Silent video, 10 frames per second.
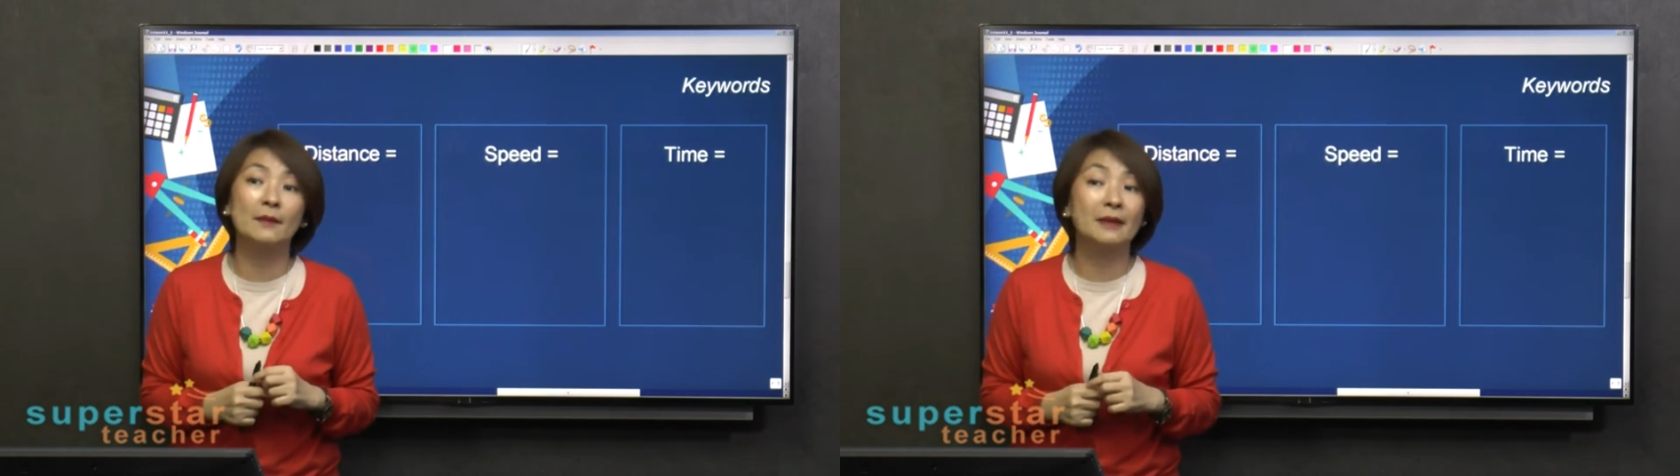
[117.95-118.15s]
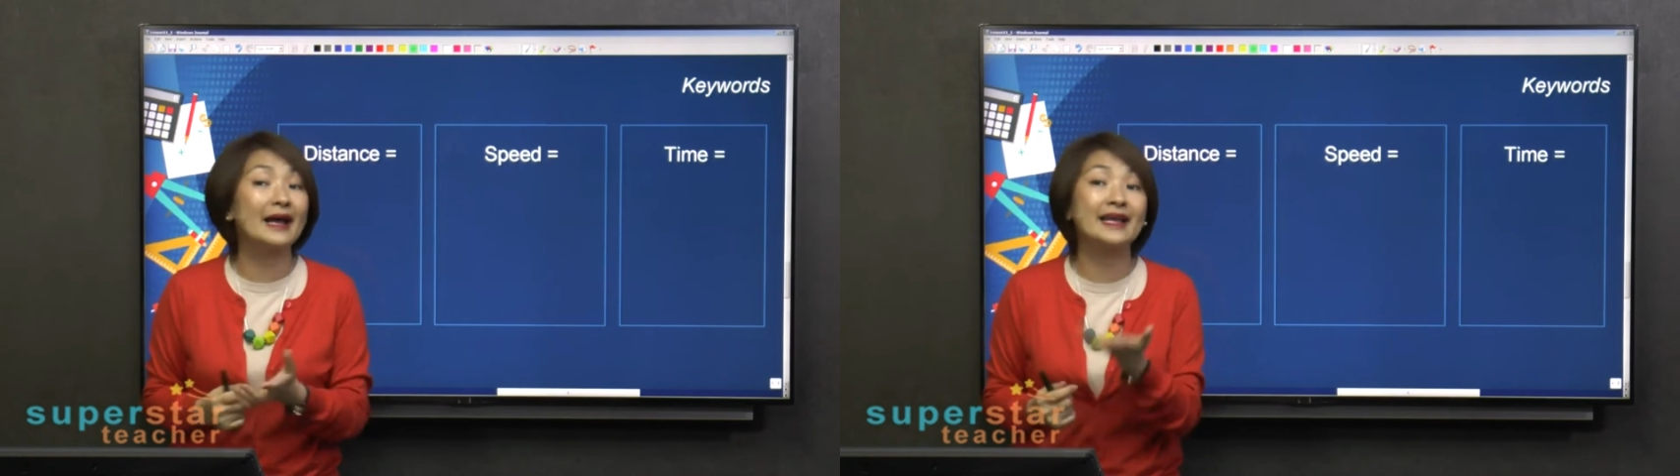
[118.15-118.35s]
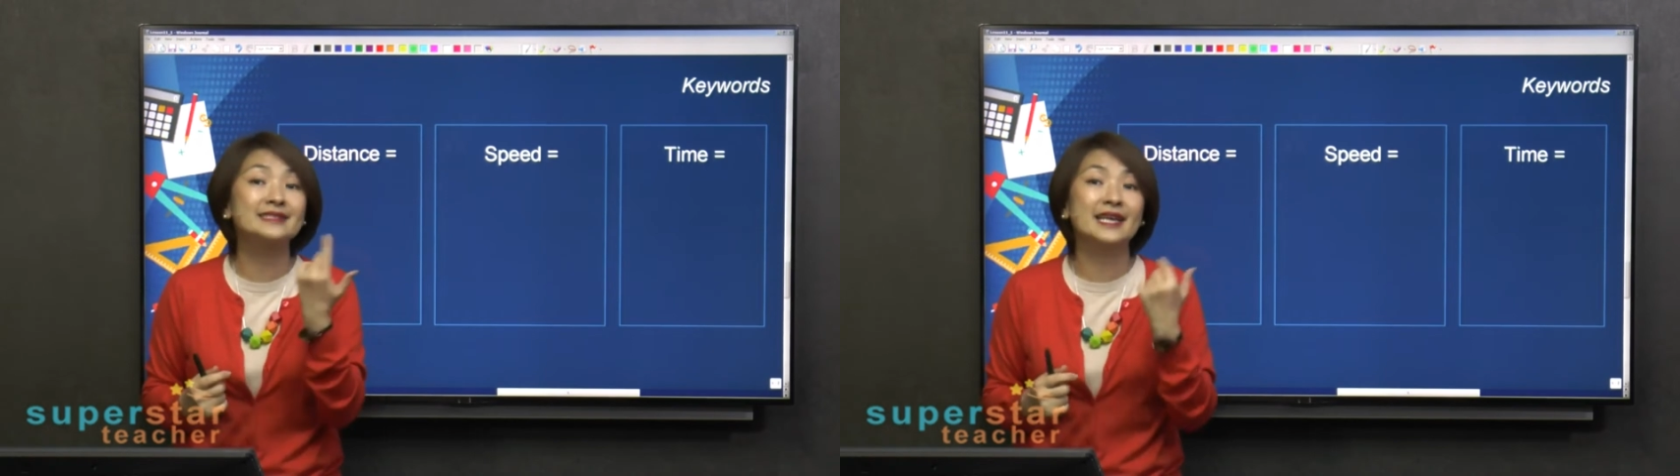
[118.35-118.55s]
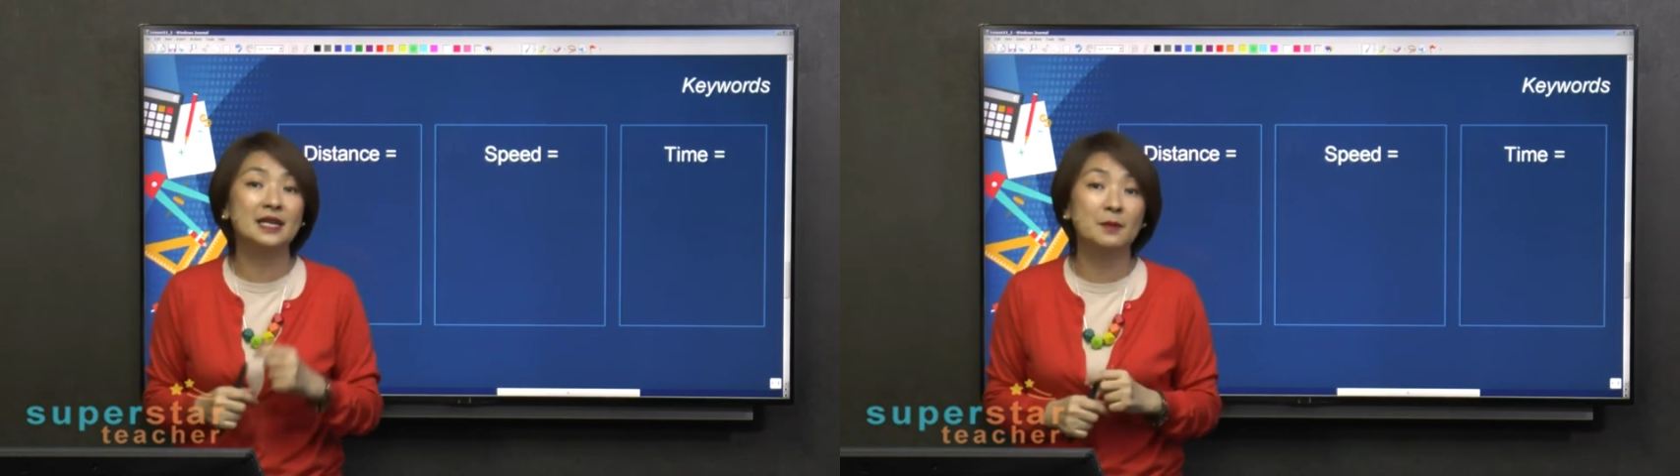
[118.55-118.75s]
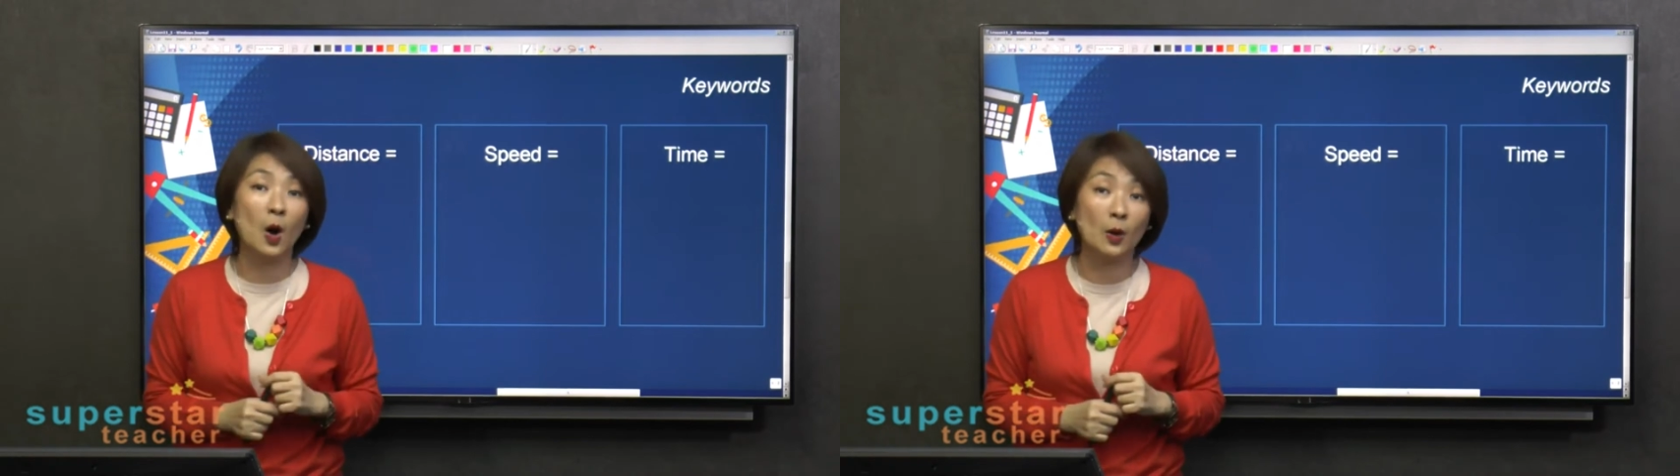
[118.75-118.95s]
I can send
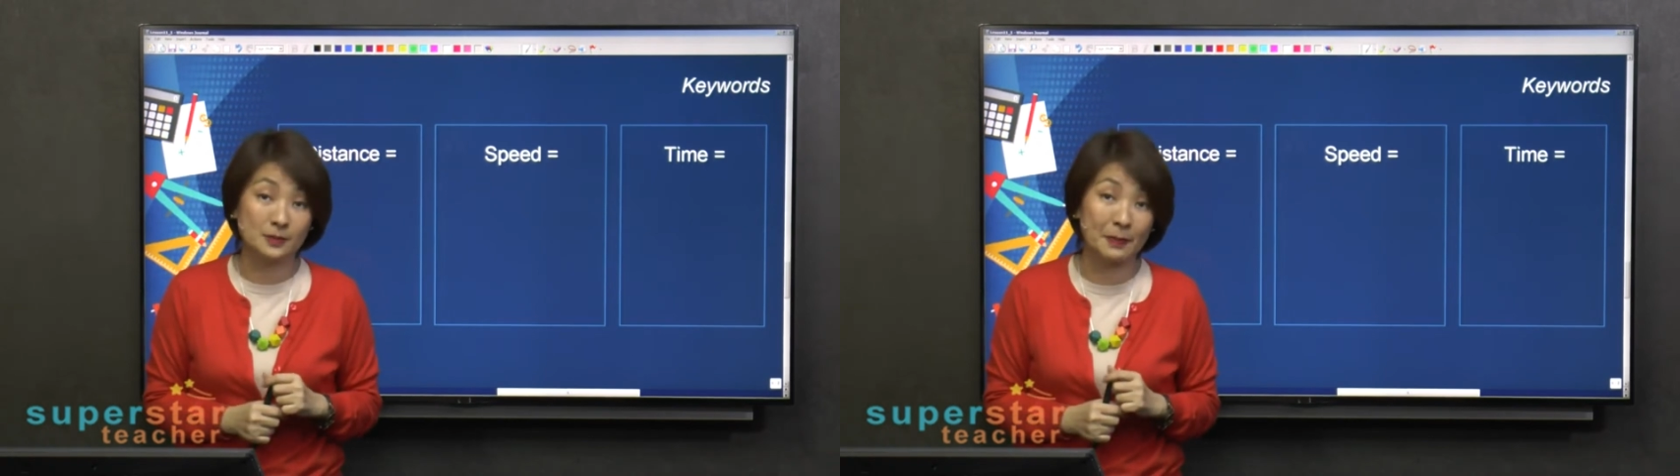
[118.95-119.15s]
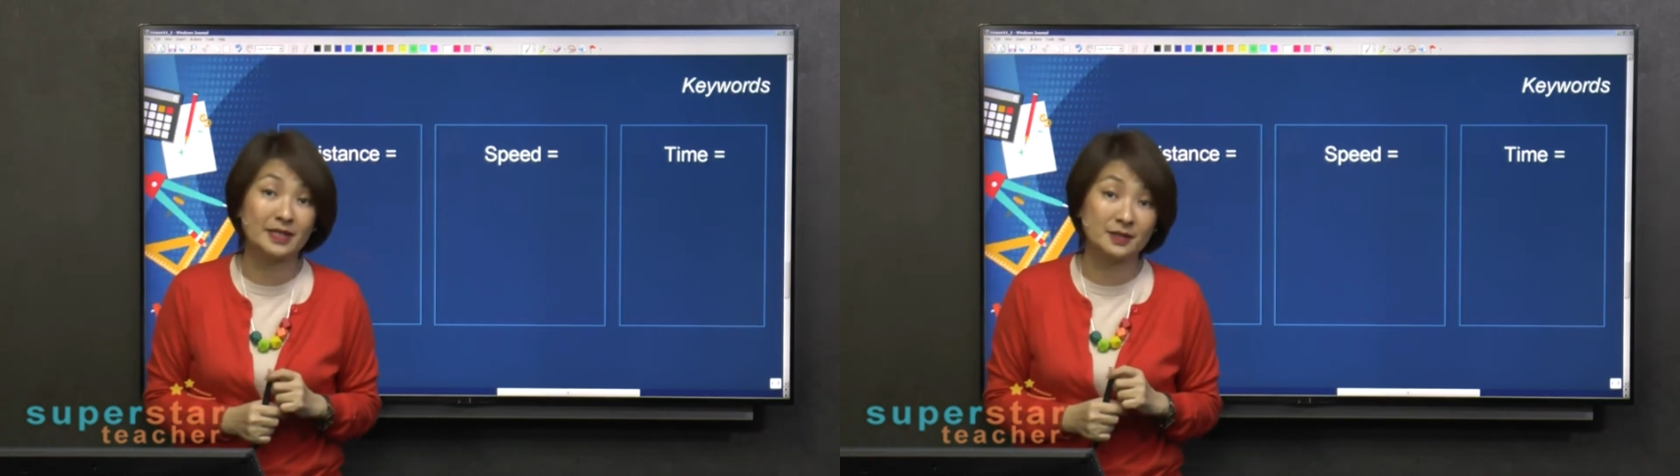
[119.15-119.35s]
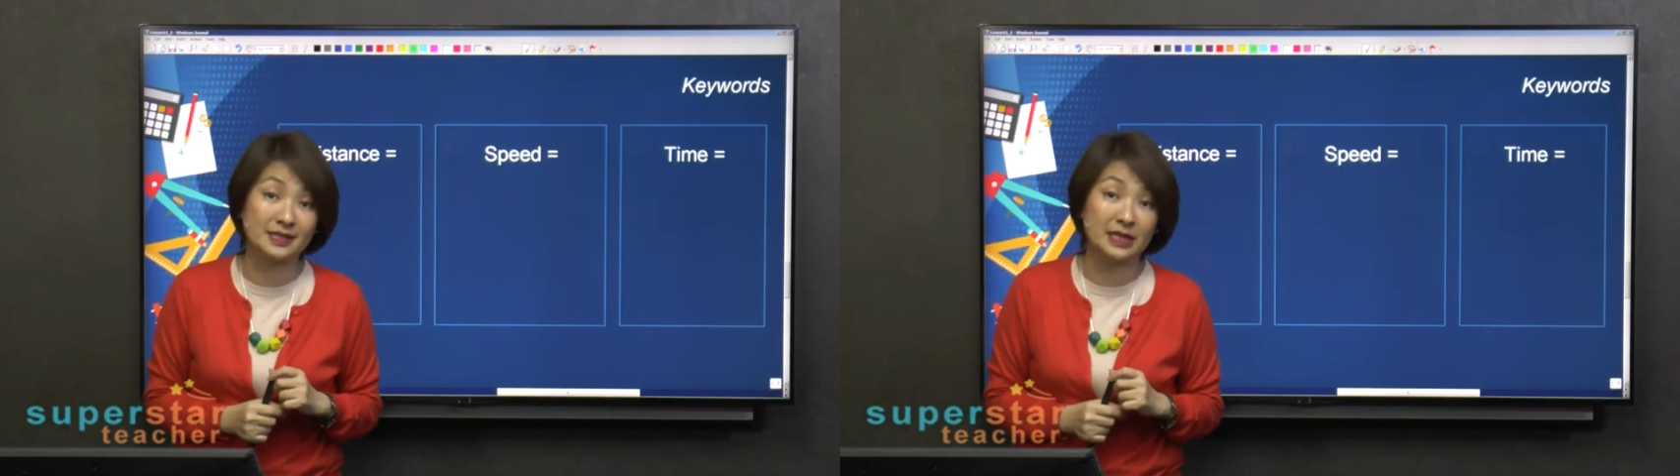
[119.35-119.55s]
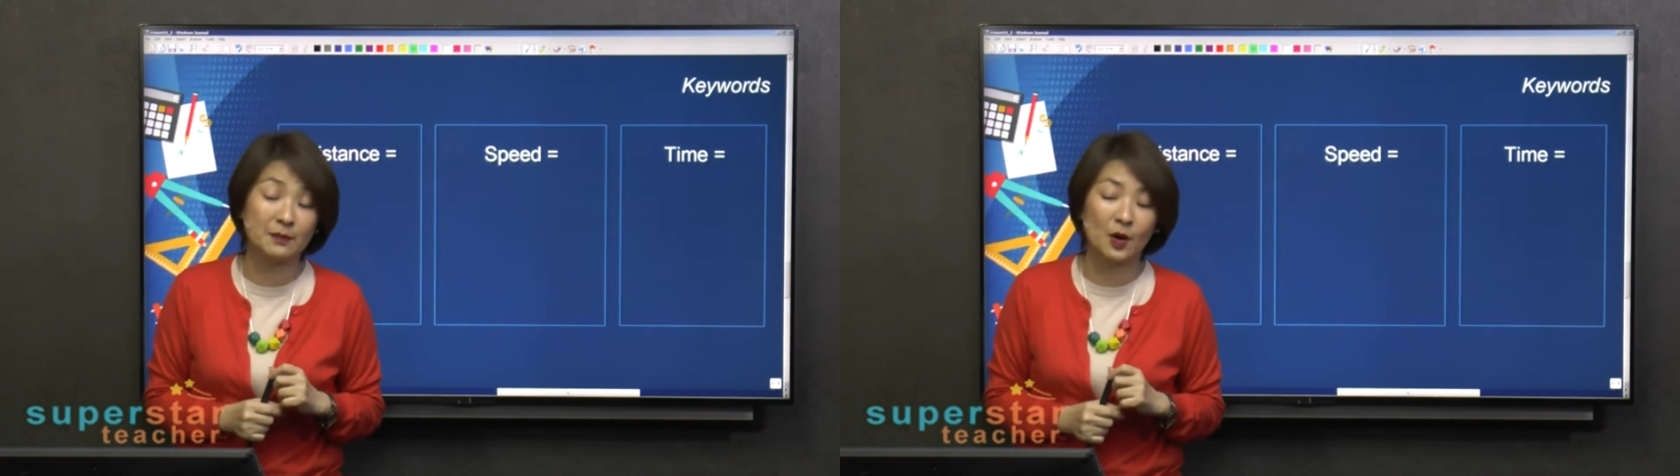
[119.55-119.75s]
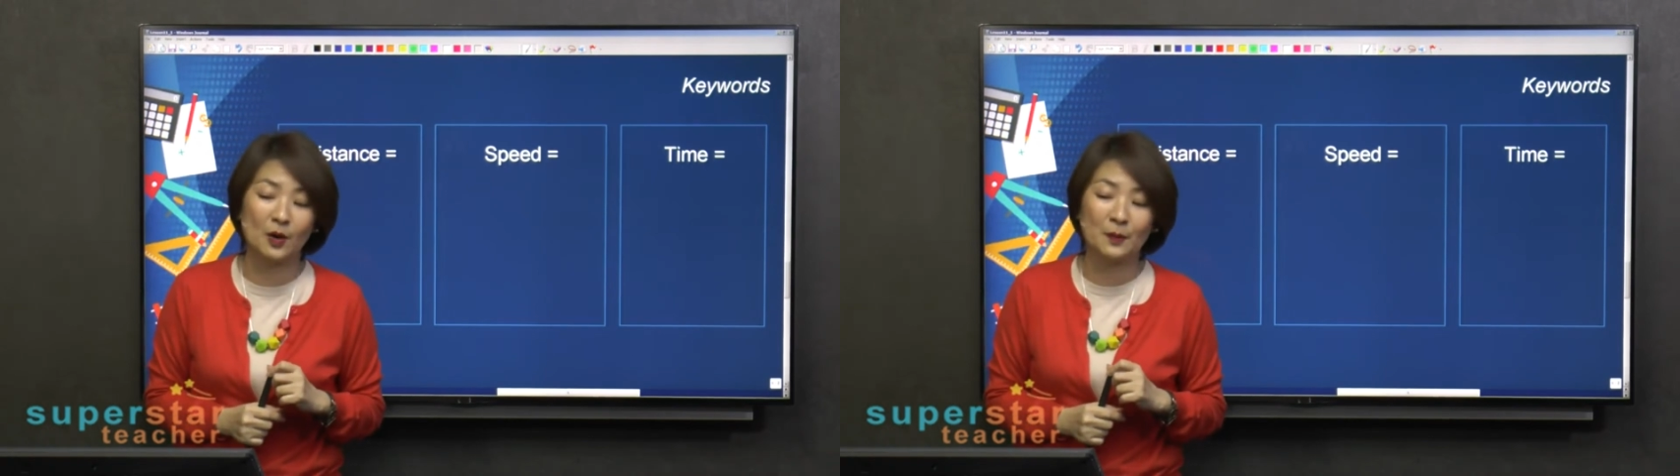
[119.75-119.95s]
him back to
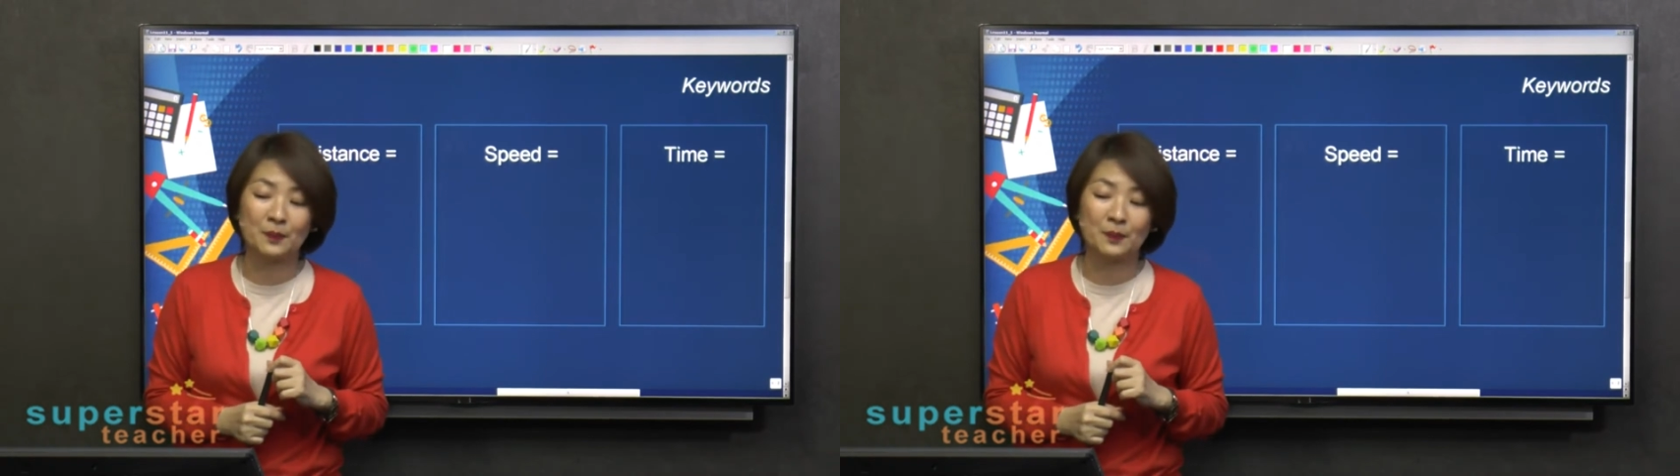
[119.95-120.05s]
Singapore."